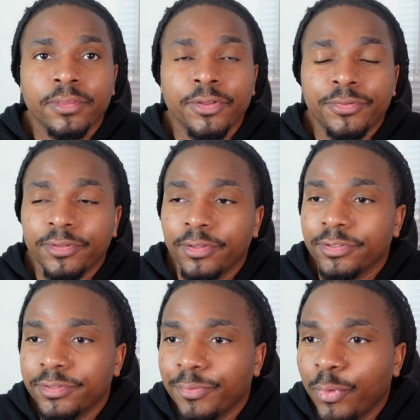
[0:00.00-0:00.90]
You,
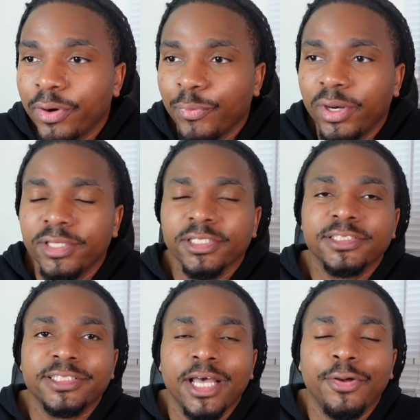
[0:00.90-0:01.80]
you are willing to
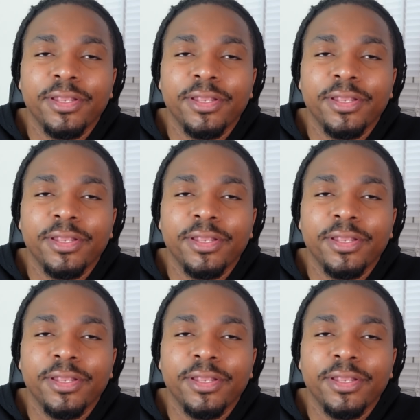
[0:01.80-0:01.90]
sell.